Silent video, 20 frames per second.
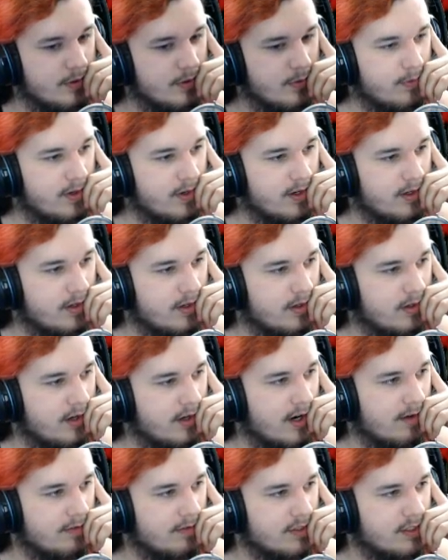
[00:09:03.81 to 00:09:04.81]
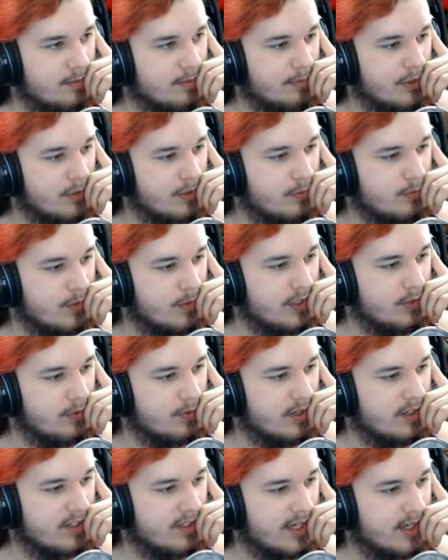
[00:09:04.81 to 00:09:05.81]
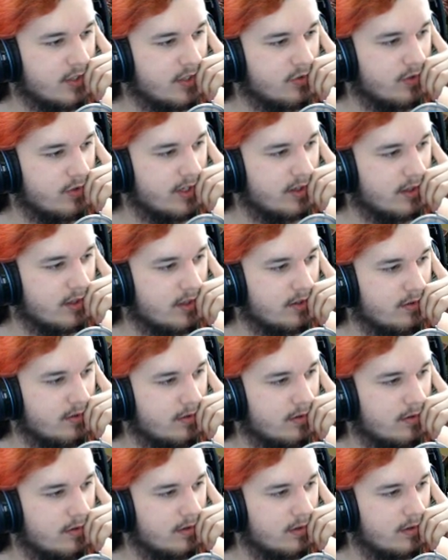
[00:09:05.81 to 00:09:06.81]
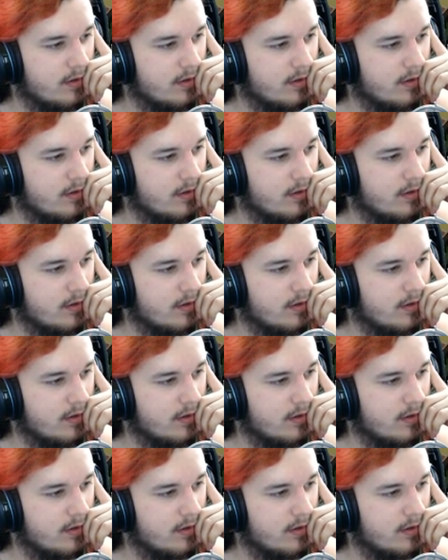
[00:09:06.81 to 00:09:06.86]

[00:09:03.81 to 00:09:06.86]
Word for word: we don't want to harvest it. We we do want to take a drink though.